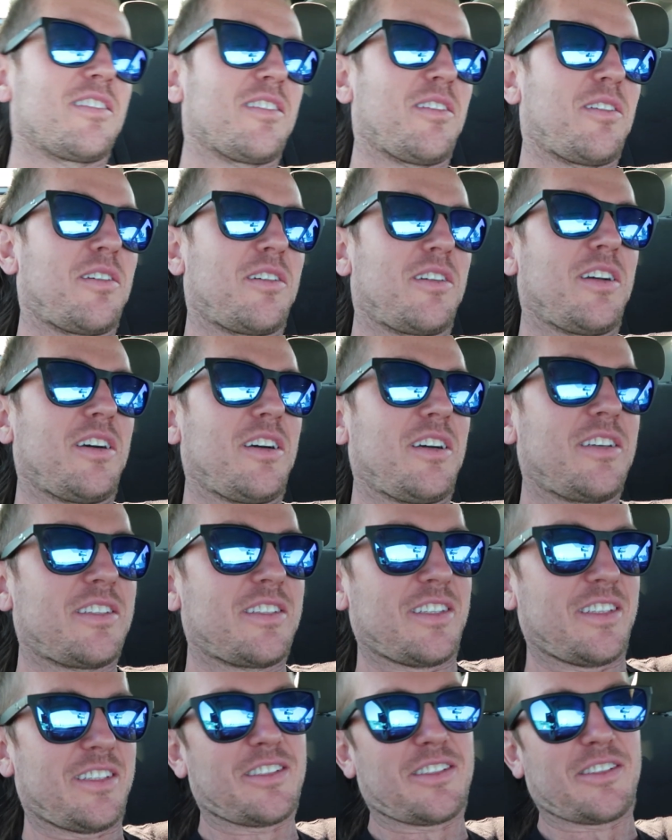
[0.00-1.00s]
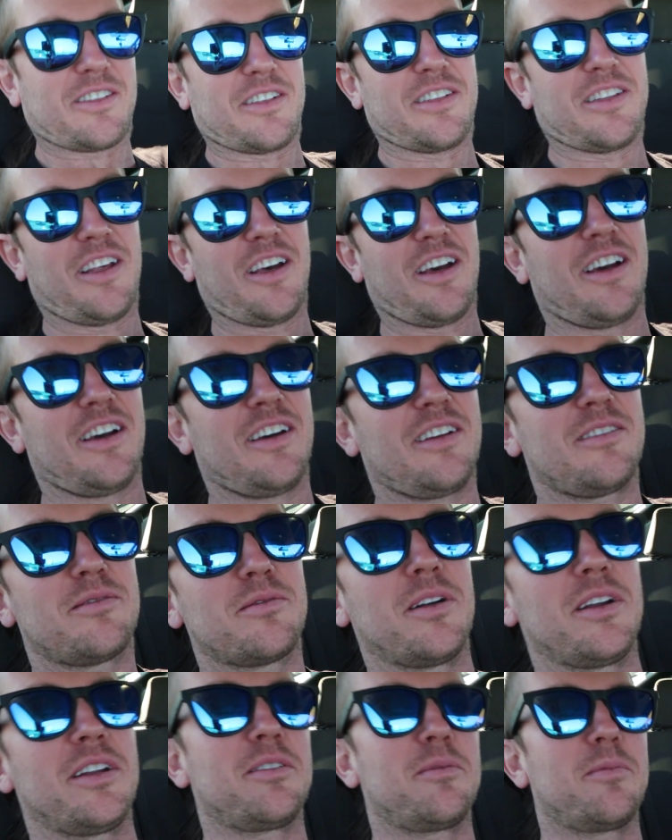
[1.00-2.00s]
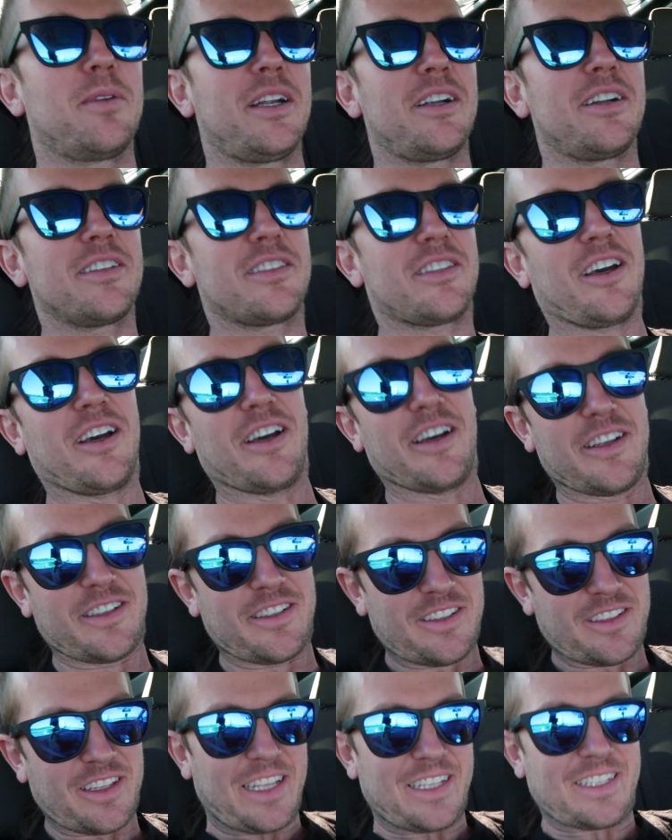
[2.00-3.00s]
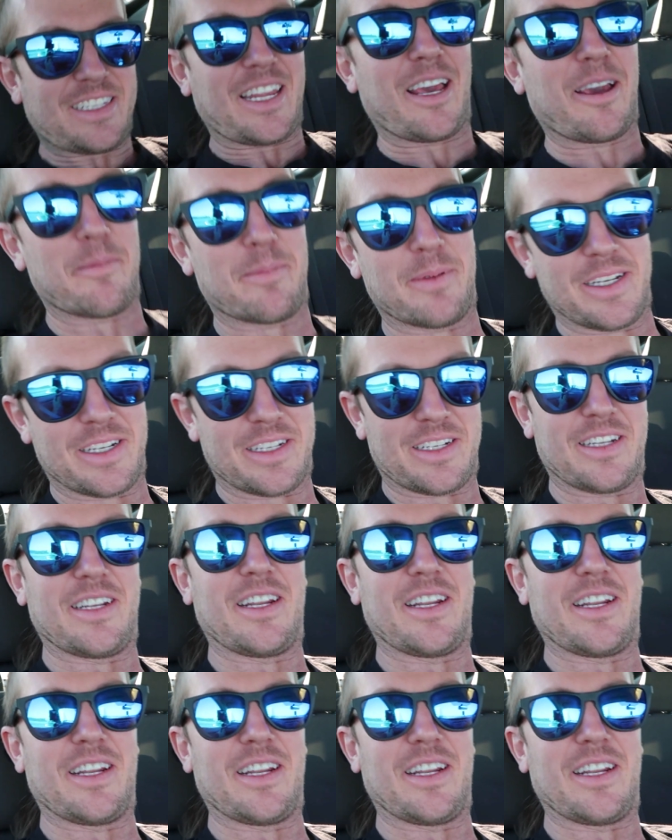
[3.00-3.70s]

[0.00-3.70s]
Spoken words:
Laura, sister-in-law, run her marathon. That's happening